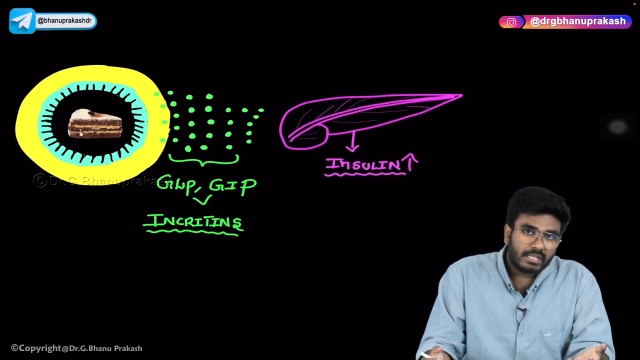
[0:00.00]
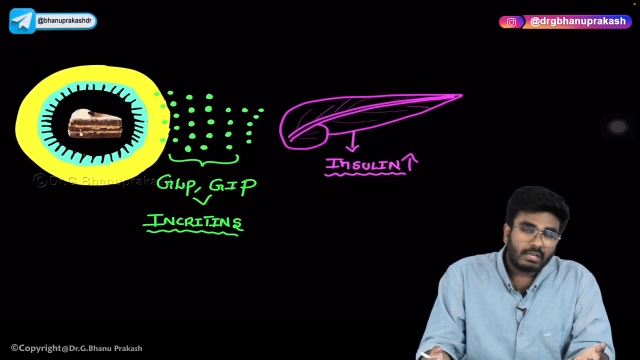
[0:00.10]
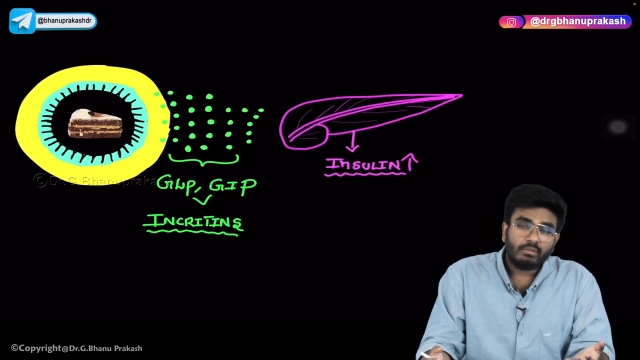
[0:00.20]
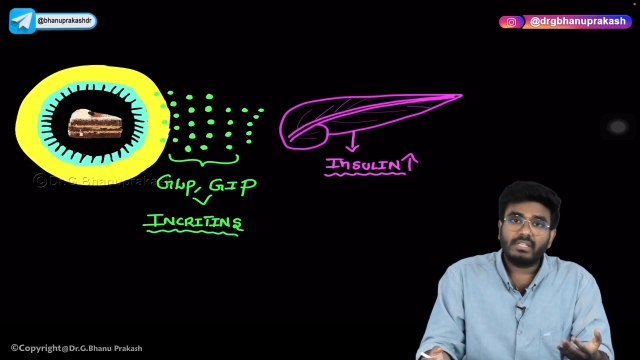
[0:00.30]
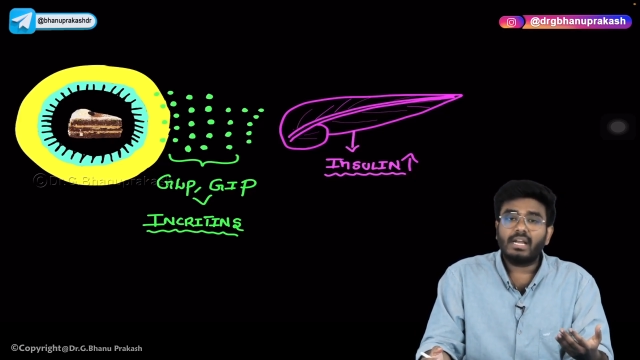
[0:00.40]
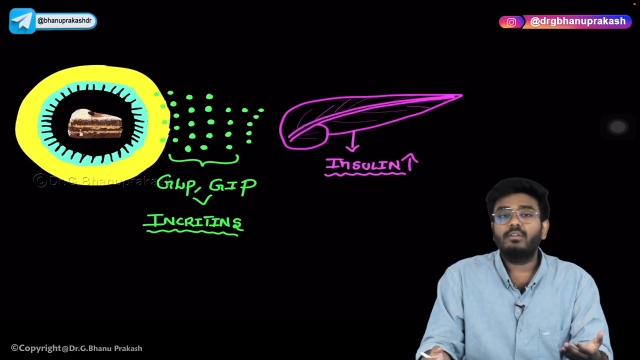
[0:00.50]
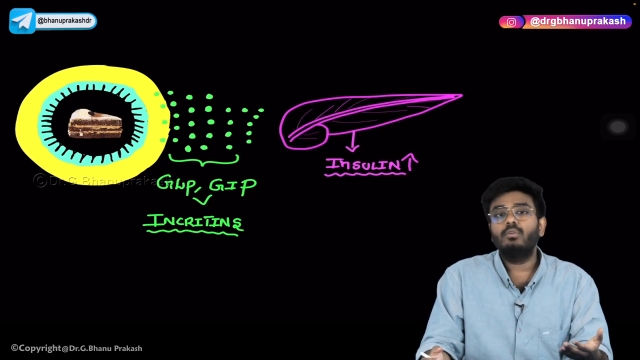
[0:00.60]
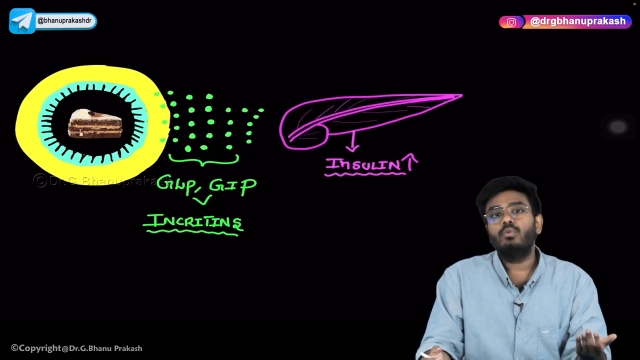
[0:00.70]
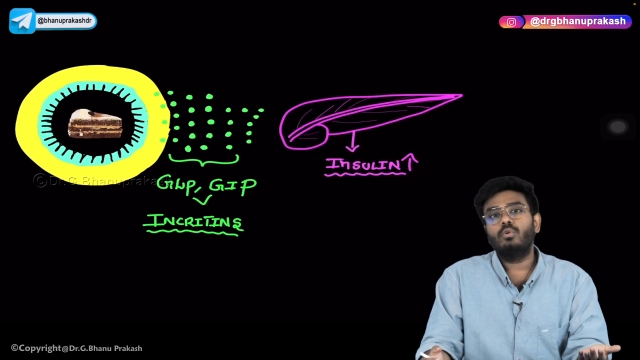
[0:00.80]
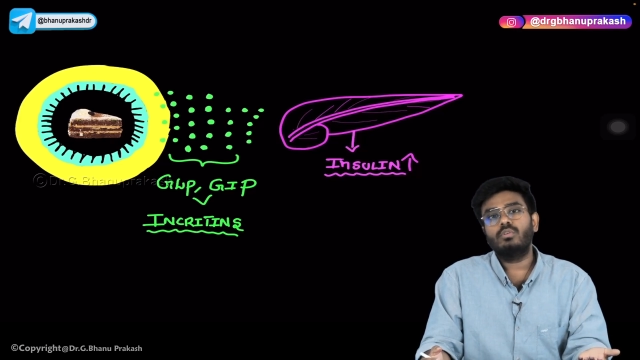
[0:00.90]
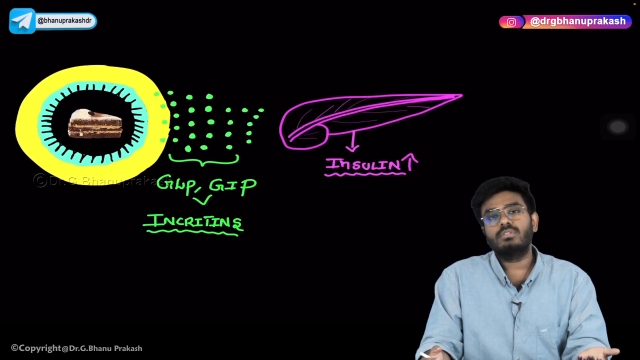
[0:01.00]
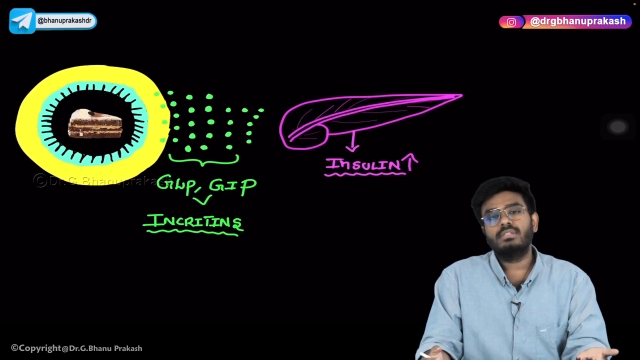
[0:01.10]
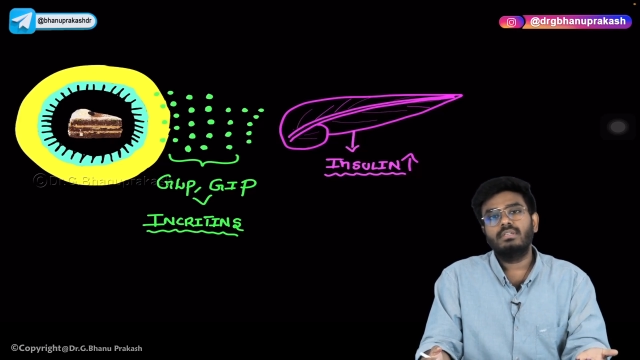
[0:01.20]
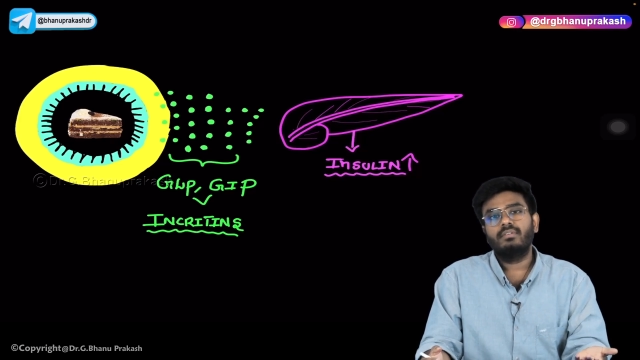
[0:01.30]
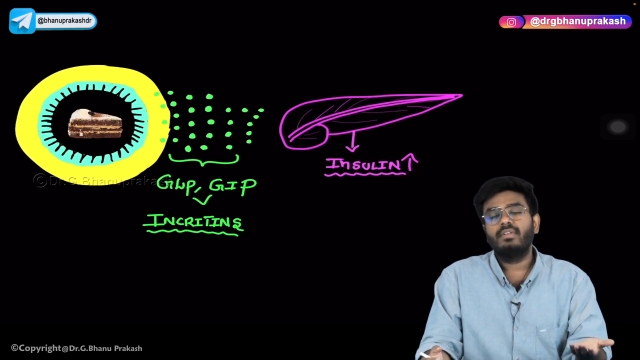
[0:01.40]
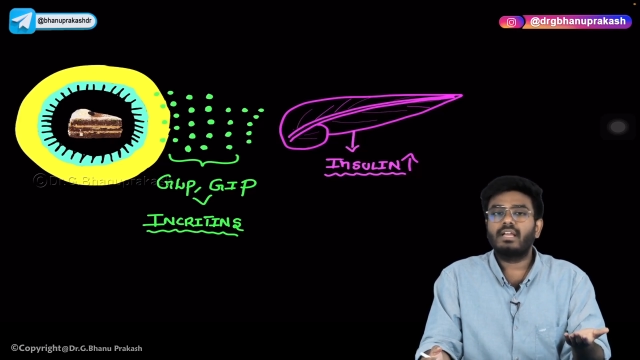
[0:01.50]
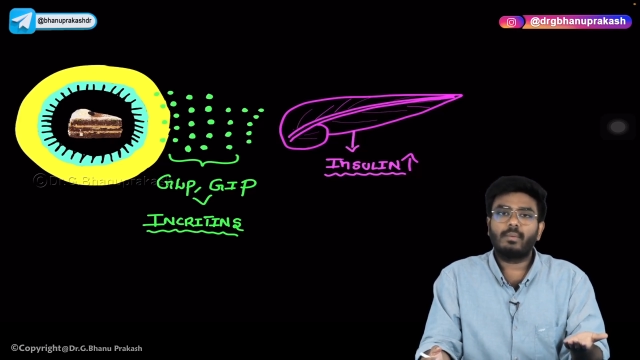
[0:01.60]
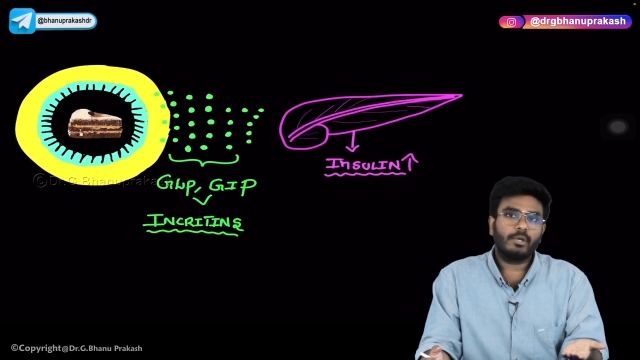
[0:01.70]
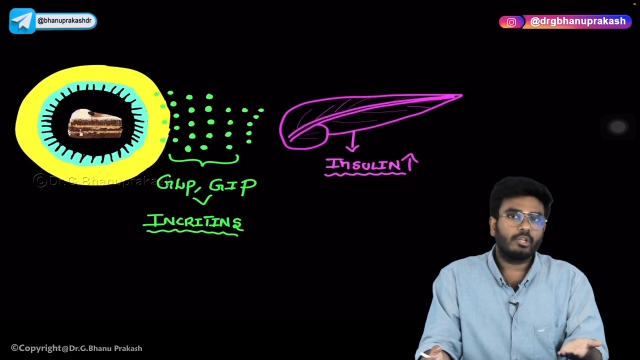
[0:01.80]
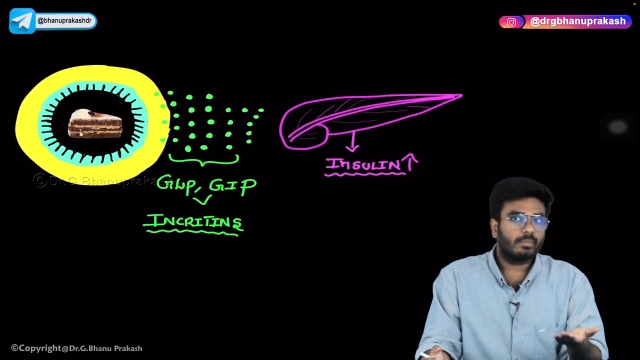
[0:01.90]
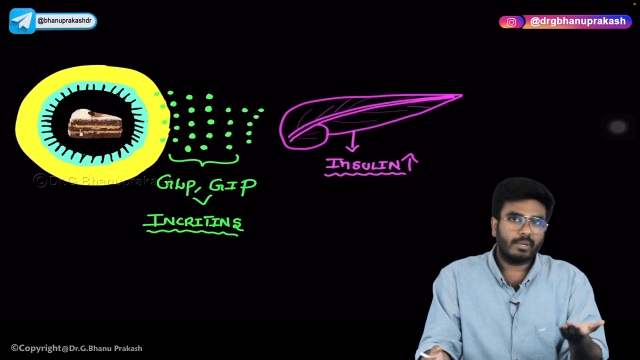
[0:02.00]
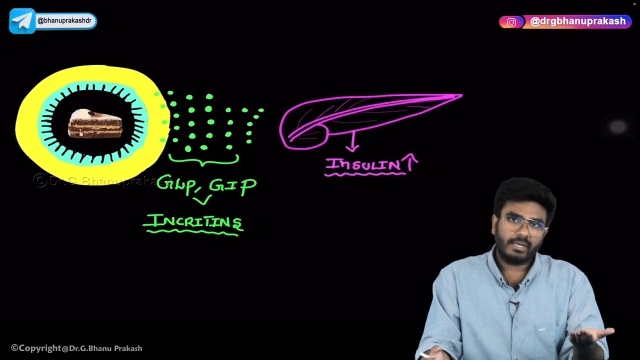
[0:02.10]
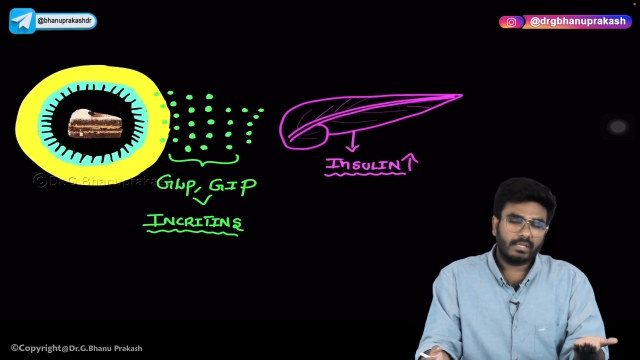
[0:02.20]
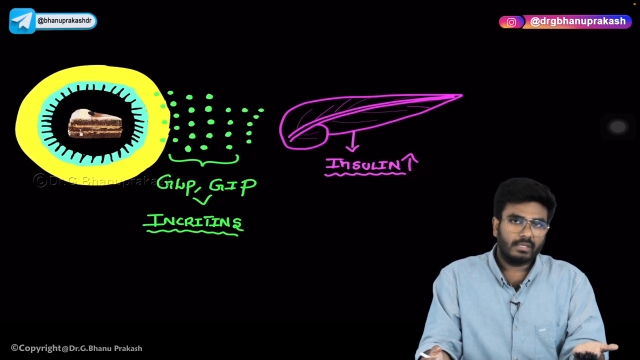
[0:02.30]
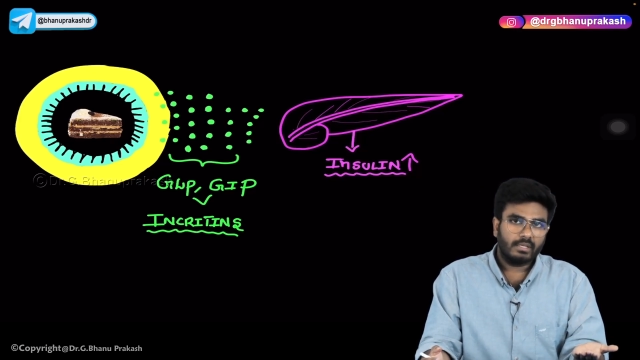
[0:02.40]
Now that glucose will come into the blood